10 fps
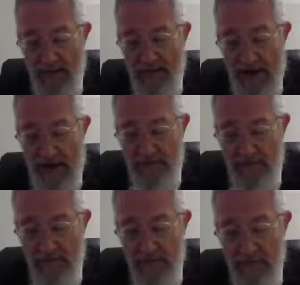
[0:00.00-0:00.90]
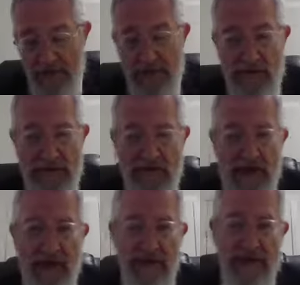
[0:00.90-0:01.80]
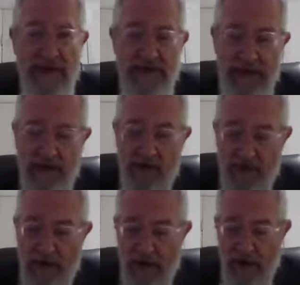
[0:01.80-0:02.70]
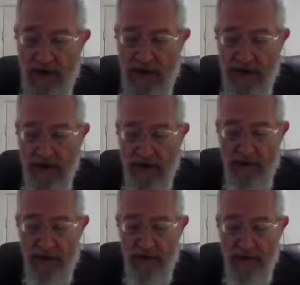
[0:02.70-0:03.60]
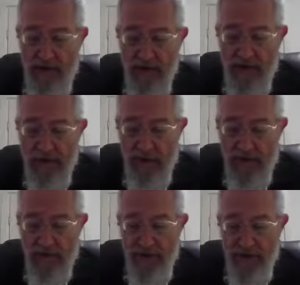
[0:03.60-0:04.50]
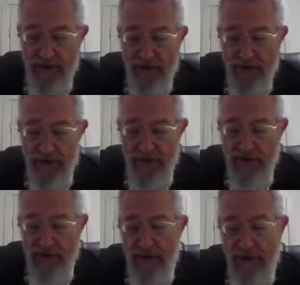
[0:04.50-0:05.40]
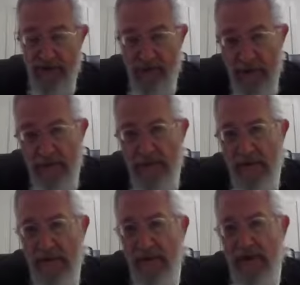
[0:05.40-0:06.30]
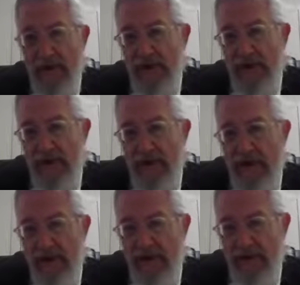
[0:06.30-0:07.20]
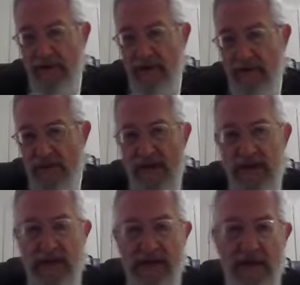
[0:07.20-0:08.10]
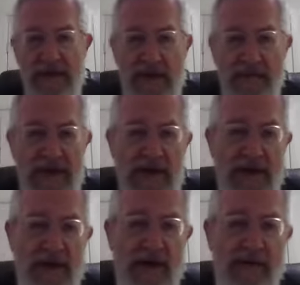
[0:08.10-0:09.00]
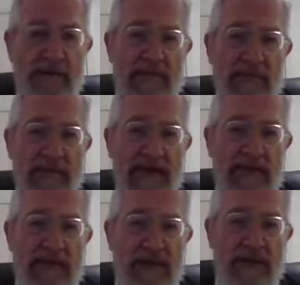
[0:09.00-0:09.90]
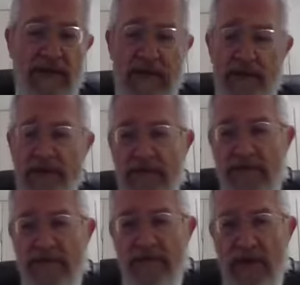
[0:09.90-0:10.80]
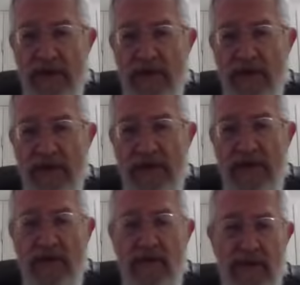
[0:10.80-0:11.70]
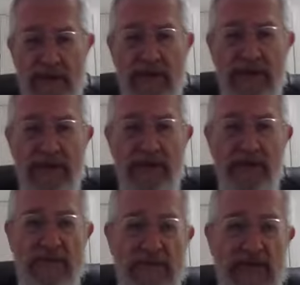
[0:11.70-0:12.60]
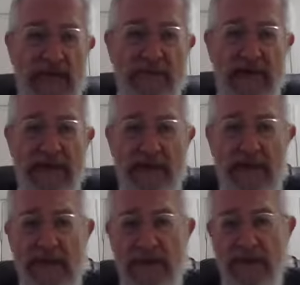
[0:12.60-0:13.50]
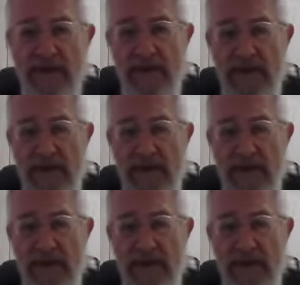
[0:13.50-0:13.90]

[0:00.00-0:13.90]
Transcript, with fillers: Amaraf, Saraf tells us, Kro Ashkochu Udarosh. The people, the, the, the great Talmidei Chachamim of that generation during, let's assume, the second Beis Hamikdash,